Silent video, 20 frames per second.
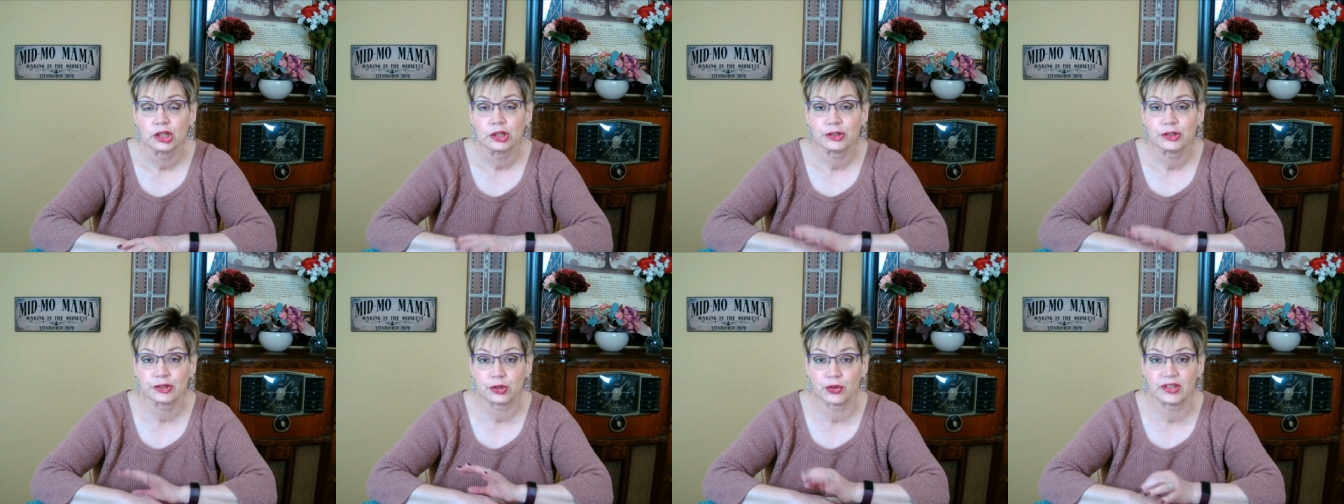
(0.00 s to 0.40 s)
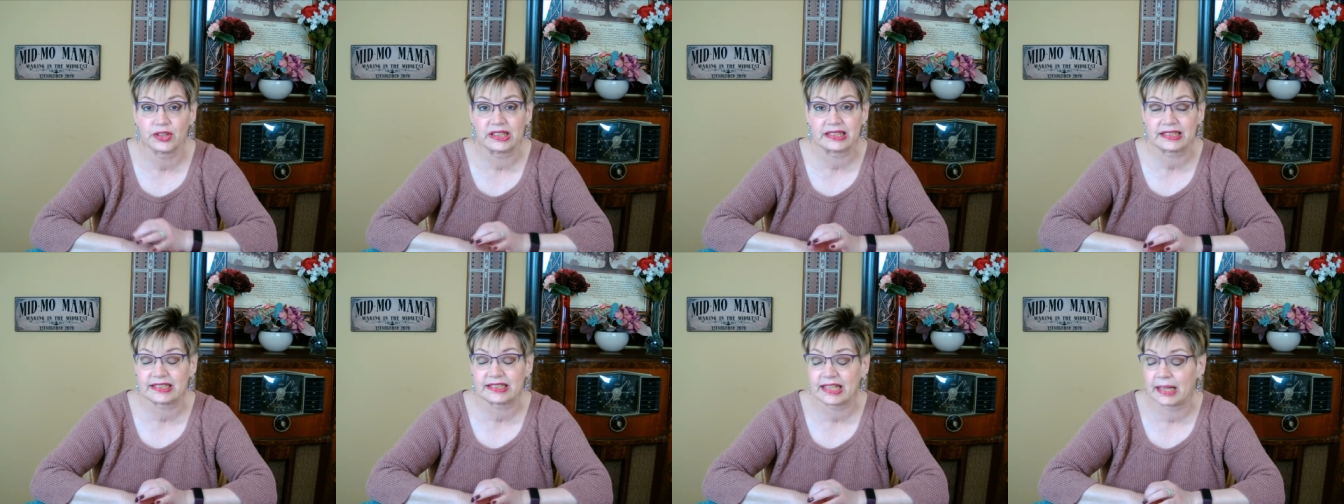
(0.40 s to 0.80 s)
So
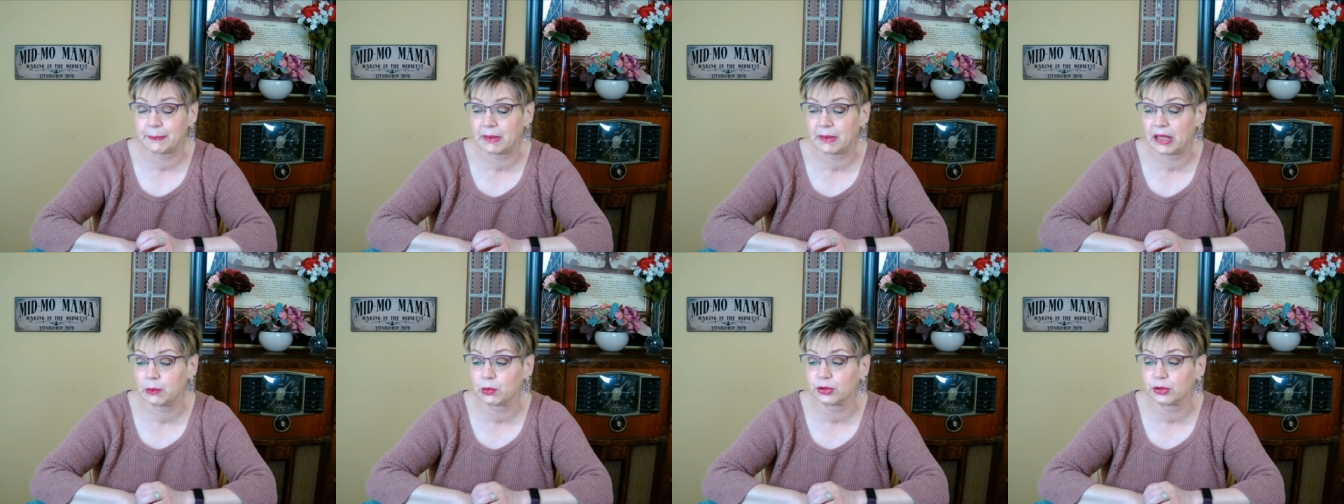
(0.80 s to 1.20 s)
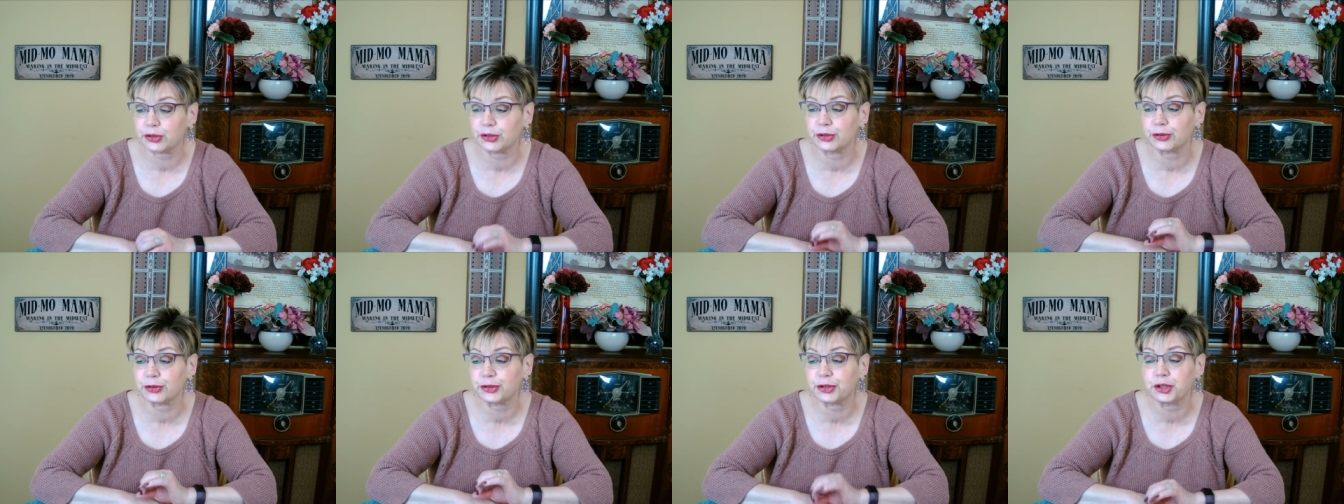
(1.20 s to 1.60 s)
this time I will
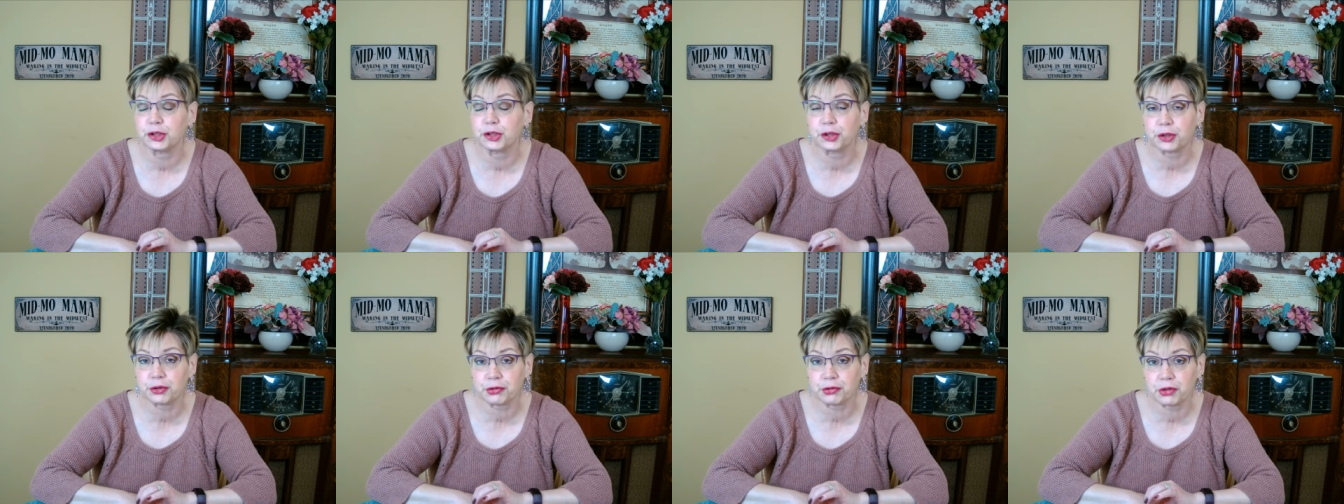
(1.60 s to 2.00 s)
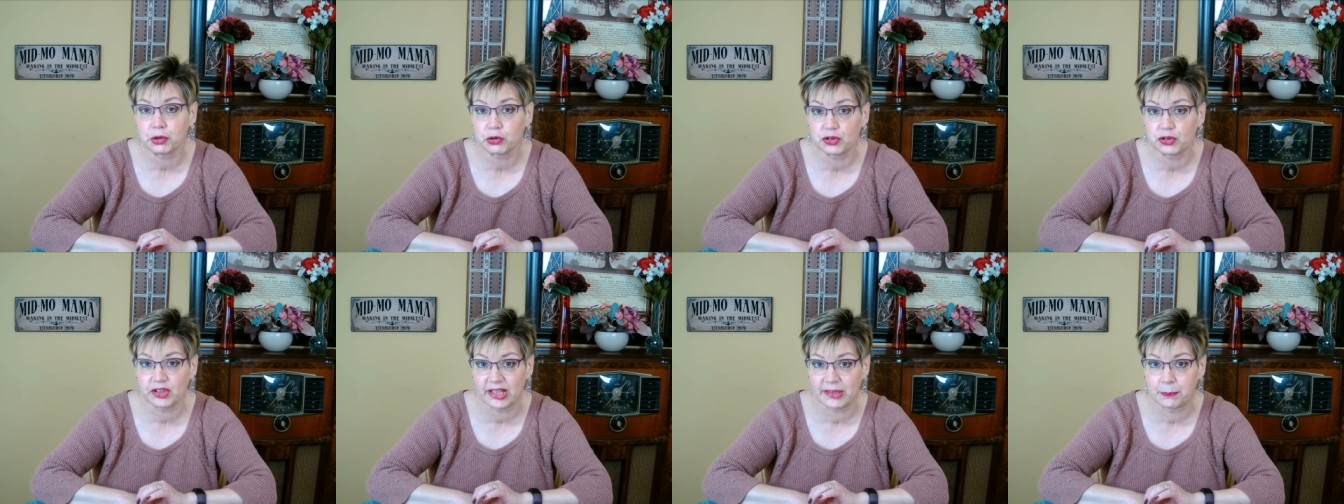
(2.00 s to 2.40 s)
do two
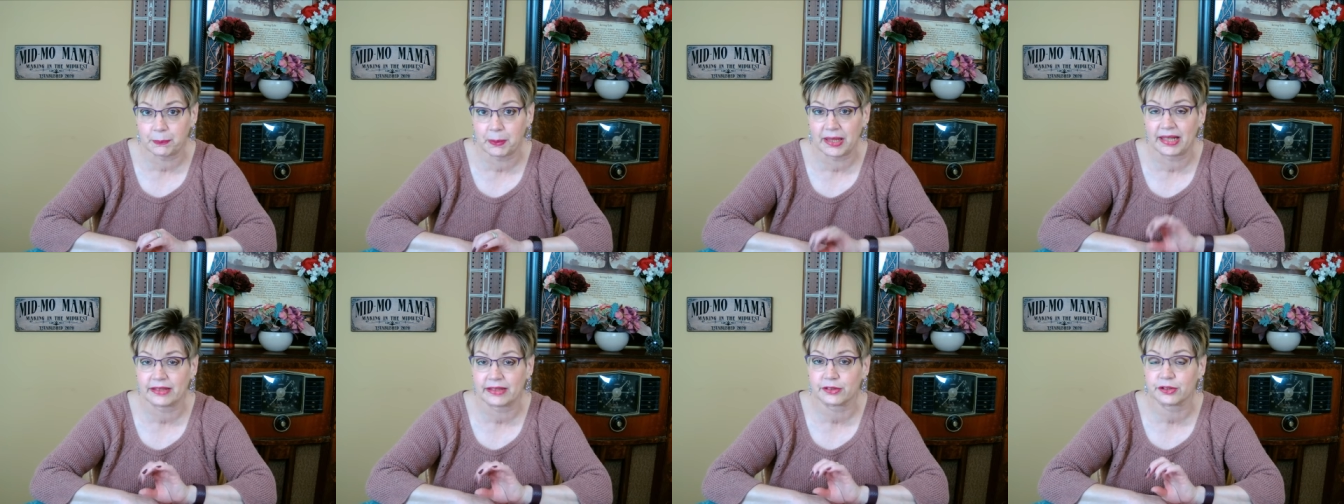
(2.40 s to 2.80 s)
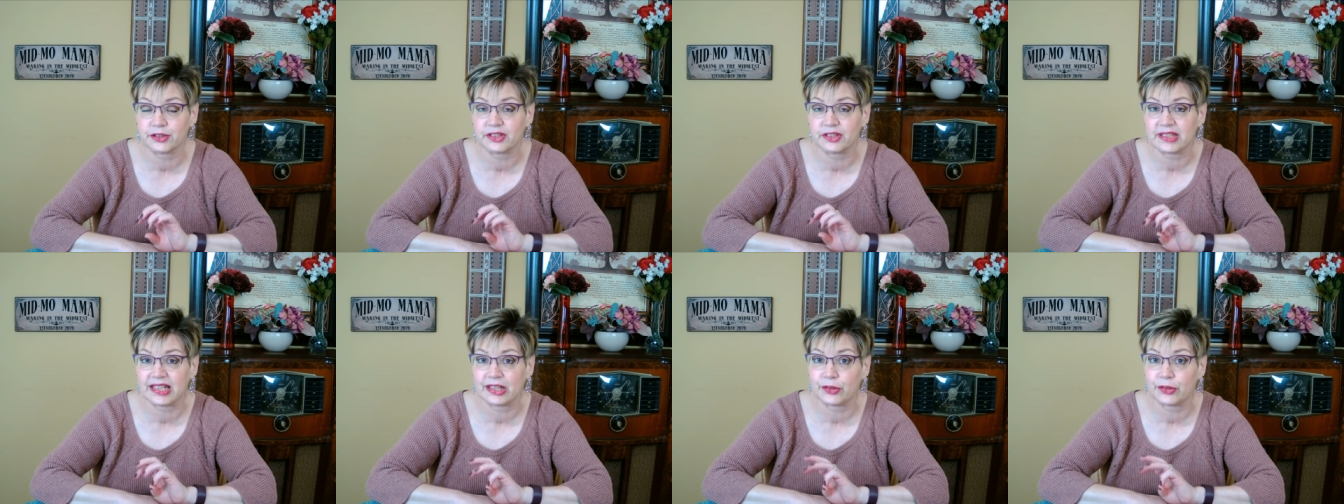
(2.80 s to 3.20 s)
crochet
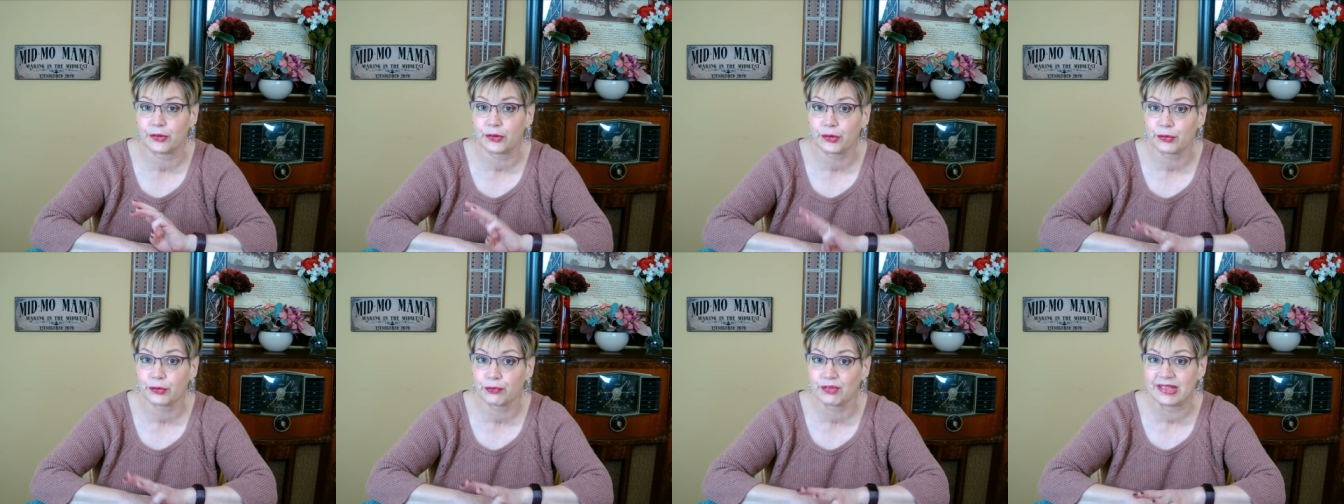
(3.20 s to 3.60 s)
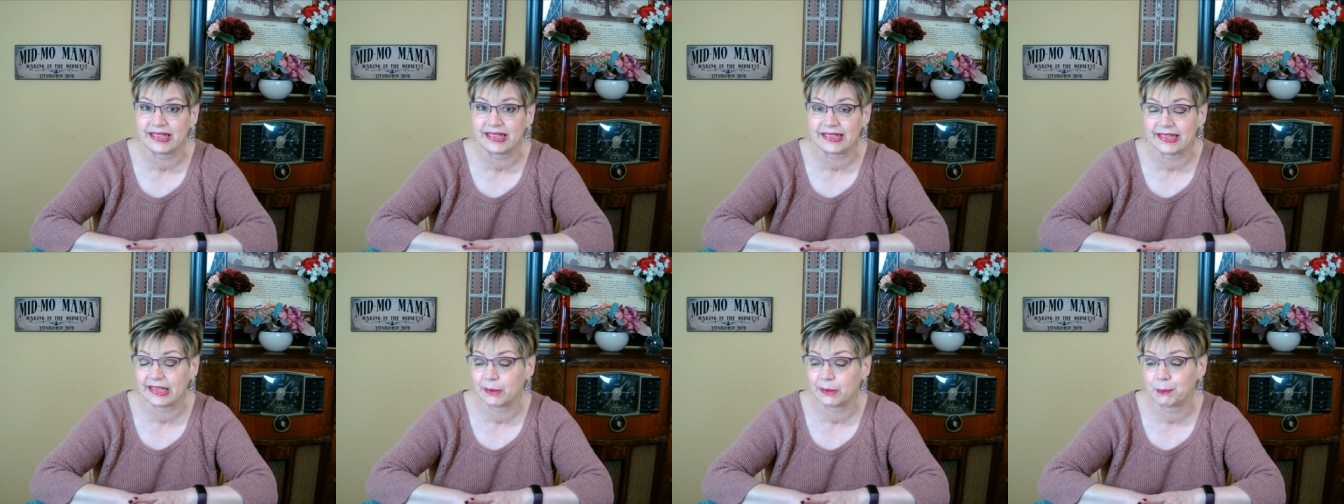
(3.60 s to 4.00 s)
patterns and three
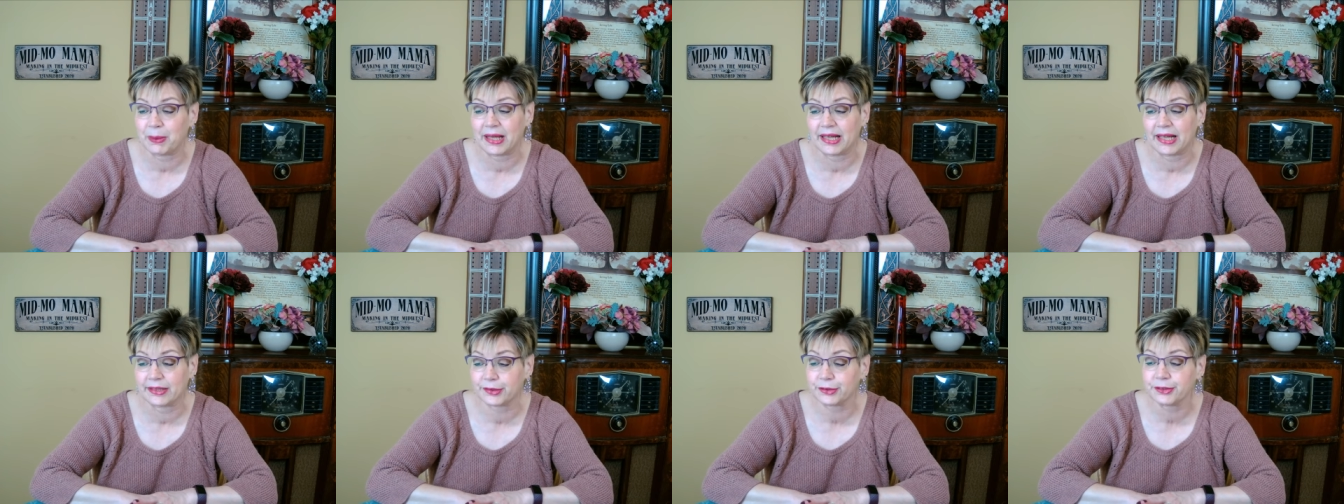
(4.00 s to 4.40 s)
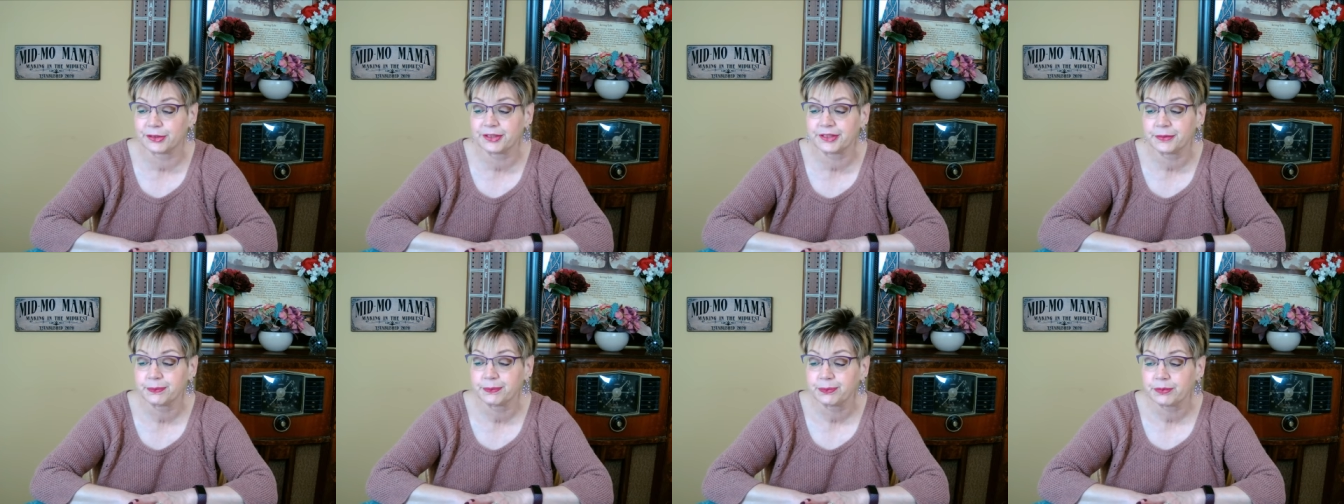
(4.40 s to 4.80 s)
knit patterns.